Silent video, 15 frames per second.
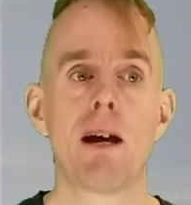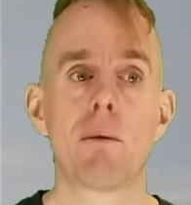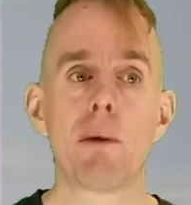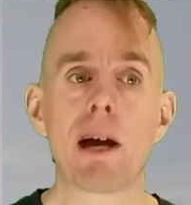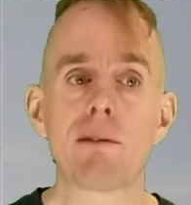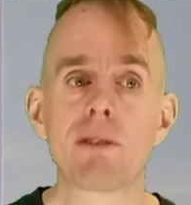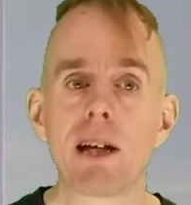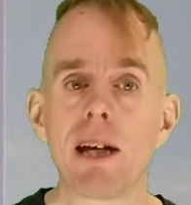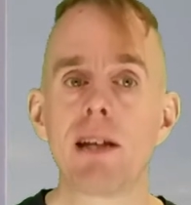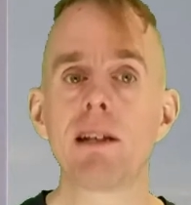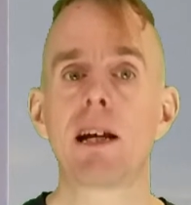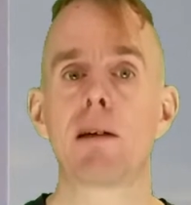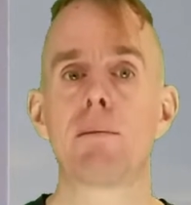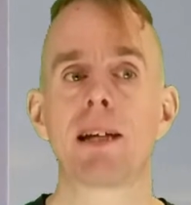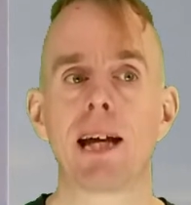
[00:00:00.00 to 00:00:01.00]
We have an
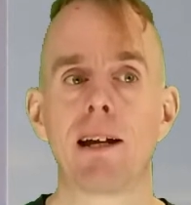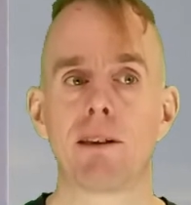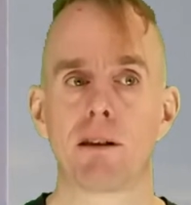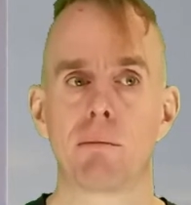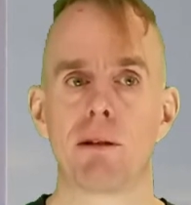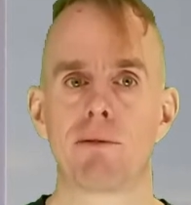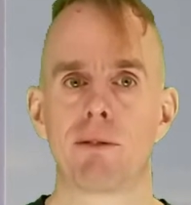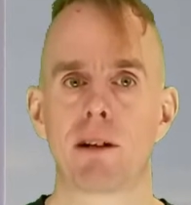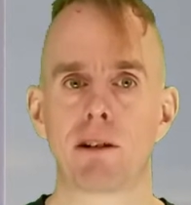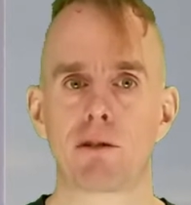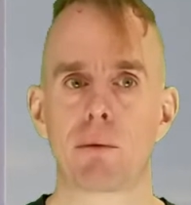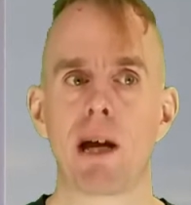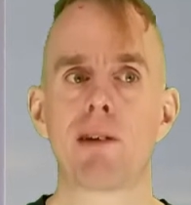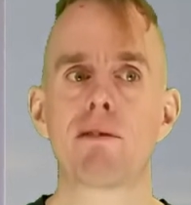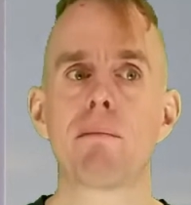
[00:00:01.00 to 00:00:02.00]
incoming enthalpy
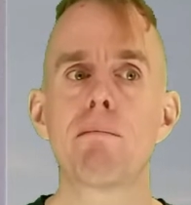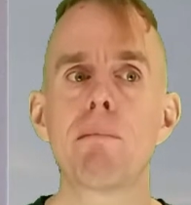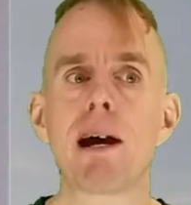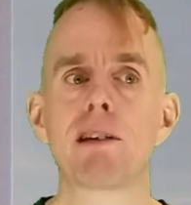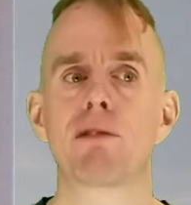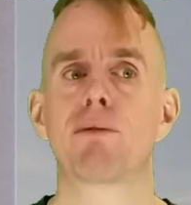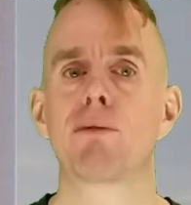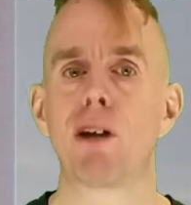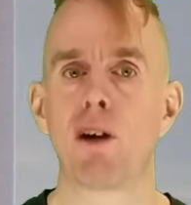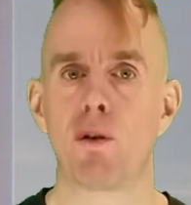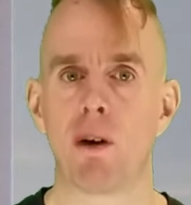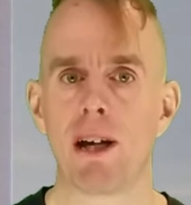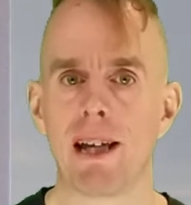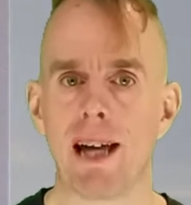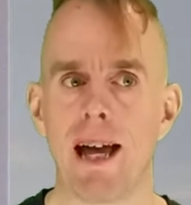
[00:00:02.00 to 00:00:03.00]
flux. We have a mass flow
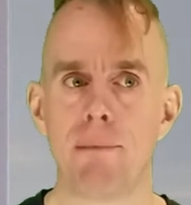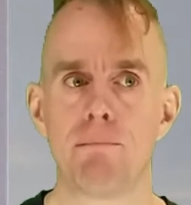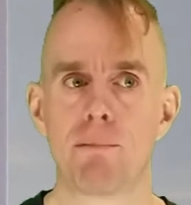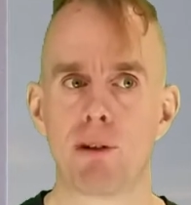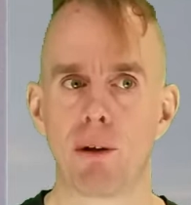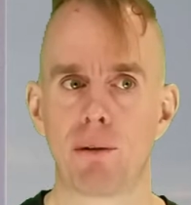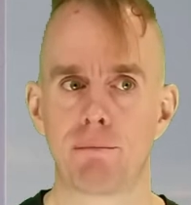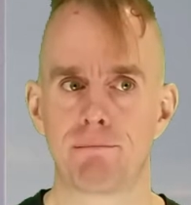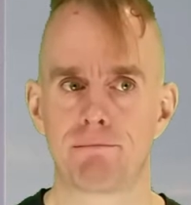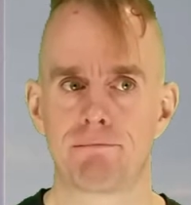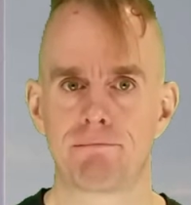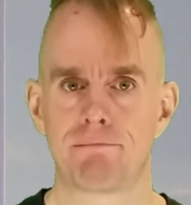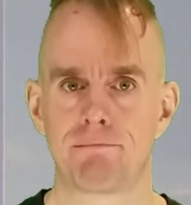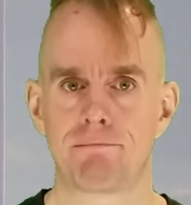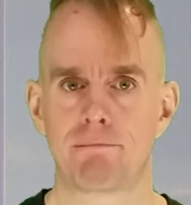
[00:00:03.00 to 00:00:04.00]
rate, m dot.
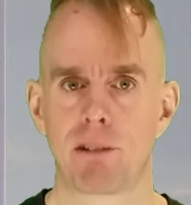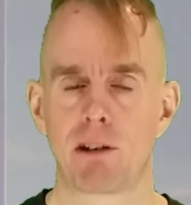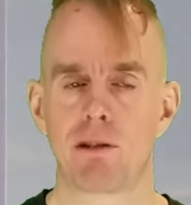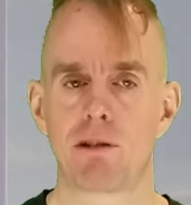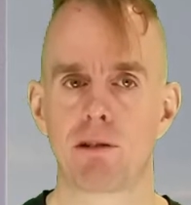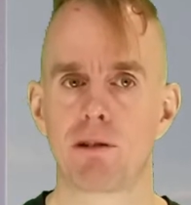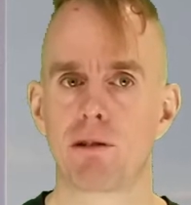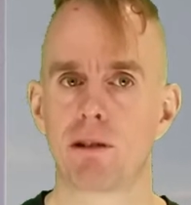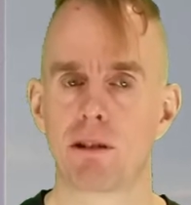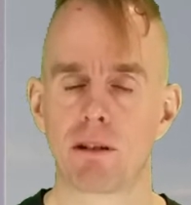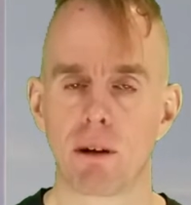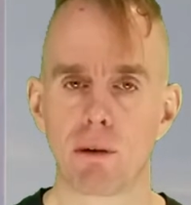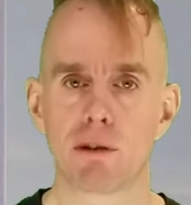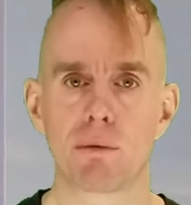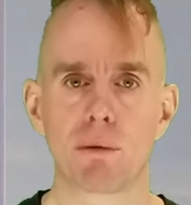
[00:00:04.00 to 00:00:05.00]
As
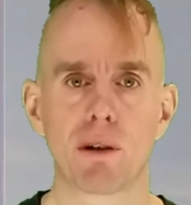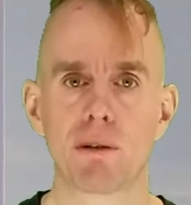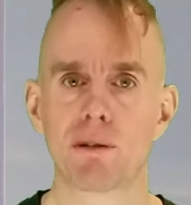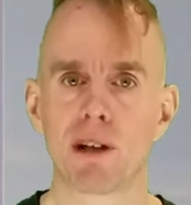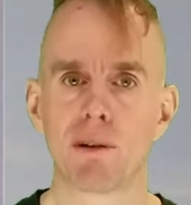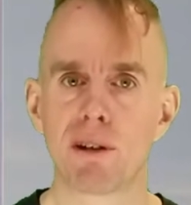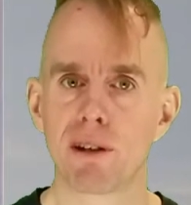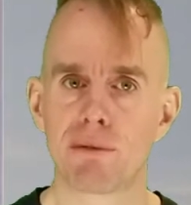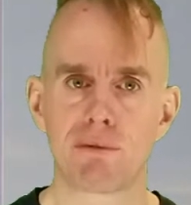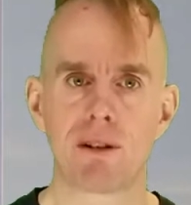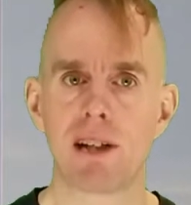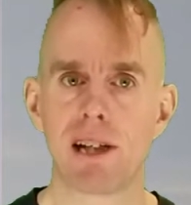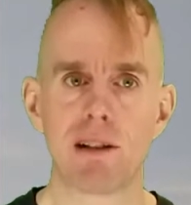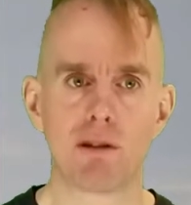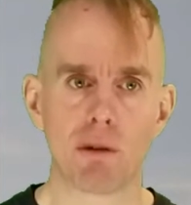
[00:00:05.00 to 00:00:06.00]
long as we've got no other
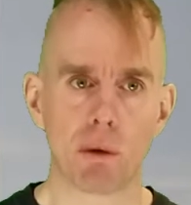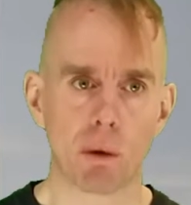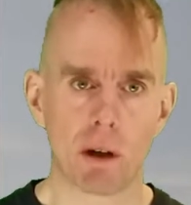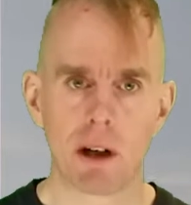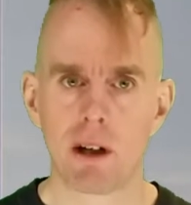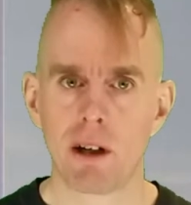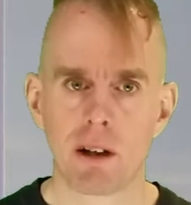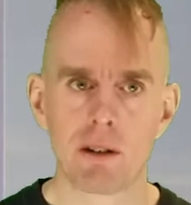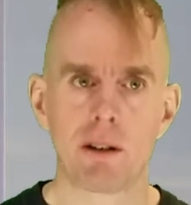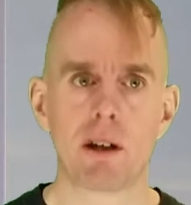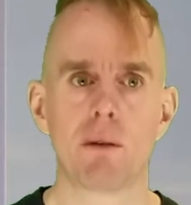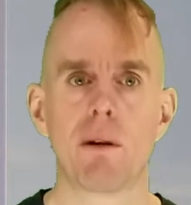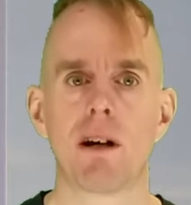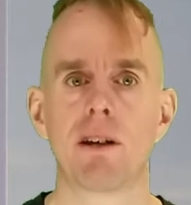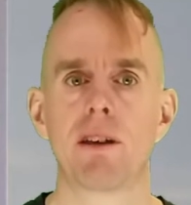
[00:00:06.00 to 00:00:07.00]
feeds or
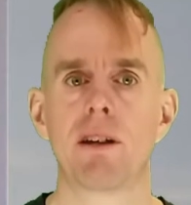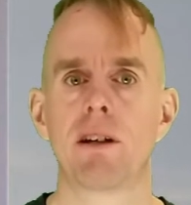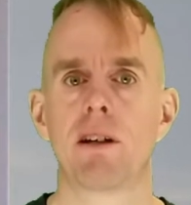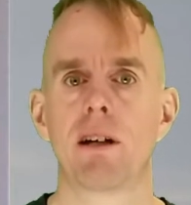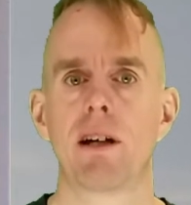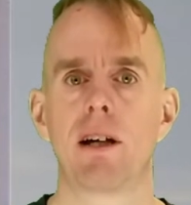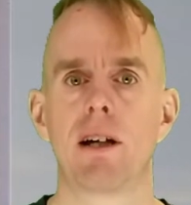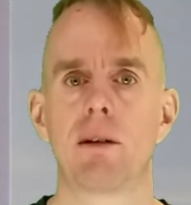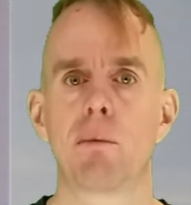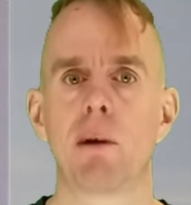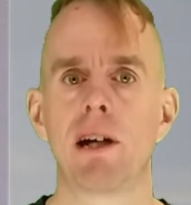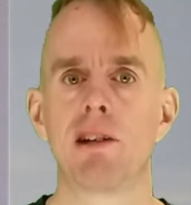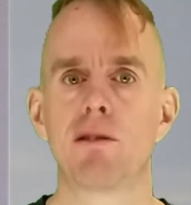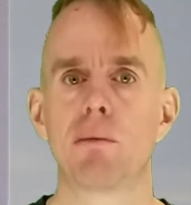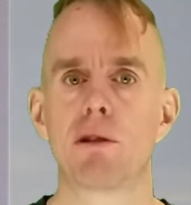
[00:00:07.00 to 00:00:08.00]
no other
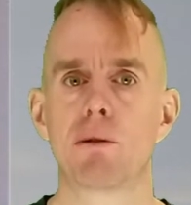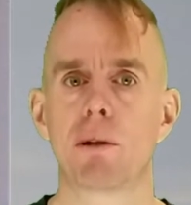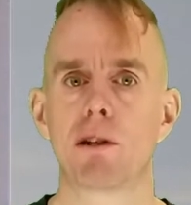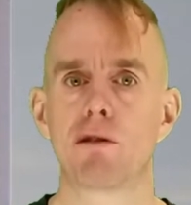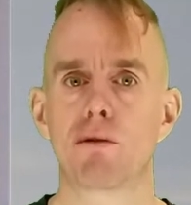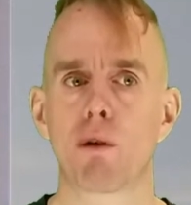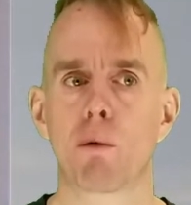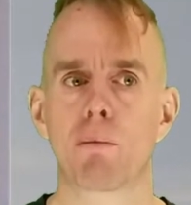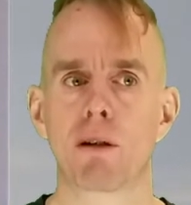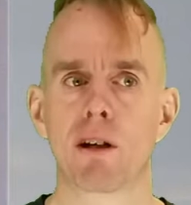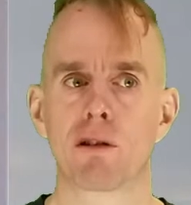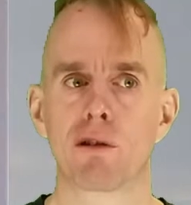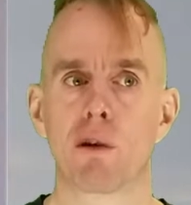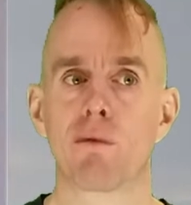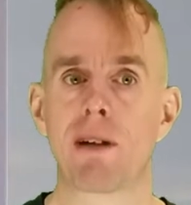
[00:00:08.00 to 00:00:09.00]
ways in which we can draw
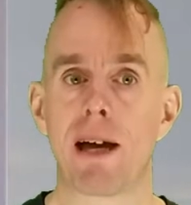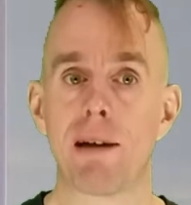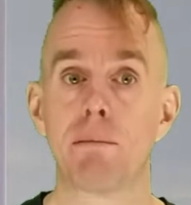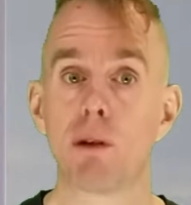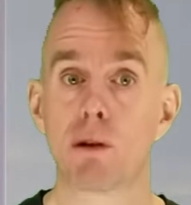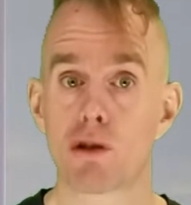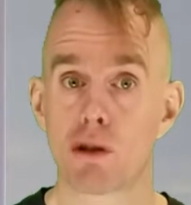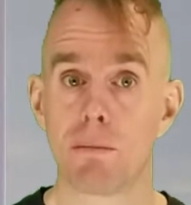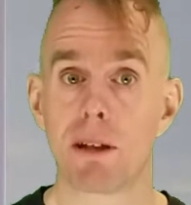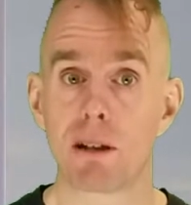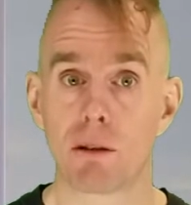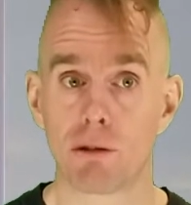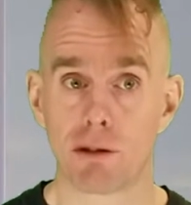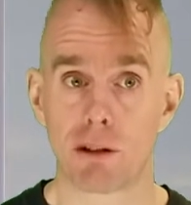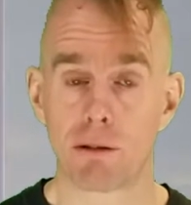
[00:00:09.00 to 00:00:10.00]
products off, m dot should be
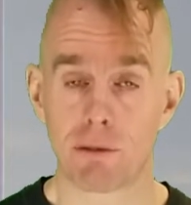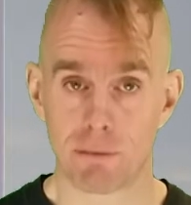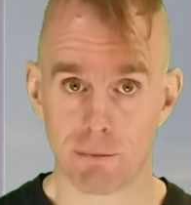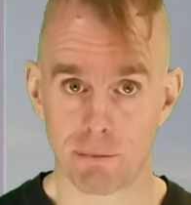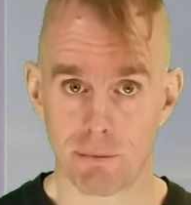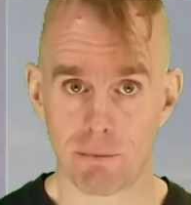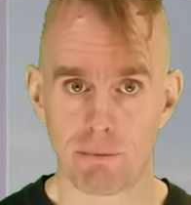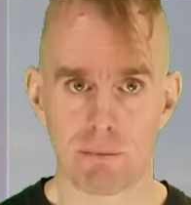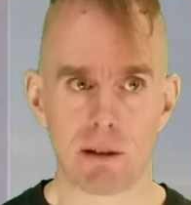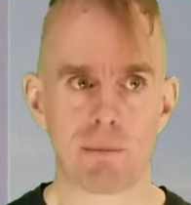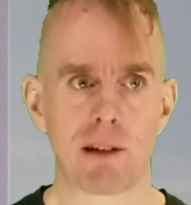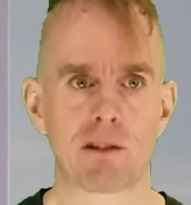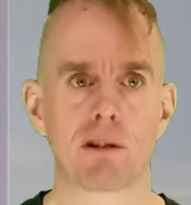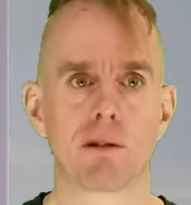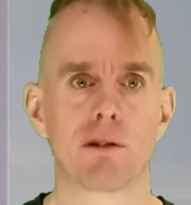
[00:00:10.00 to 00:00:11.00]
constant by
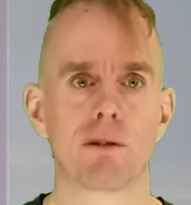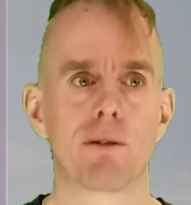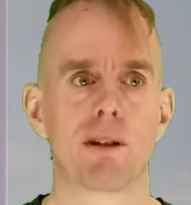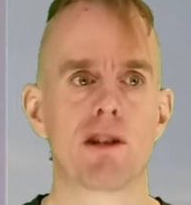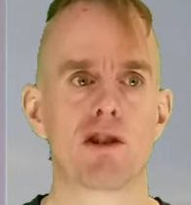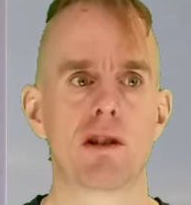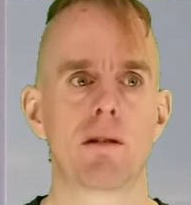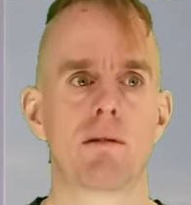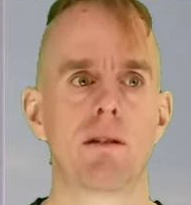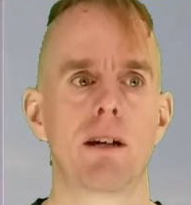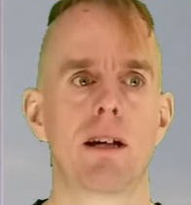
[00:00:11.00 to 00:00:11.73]
mass conservation.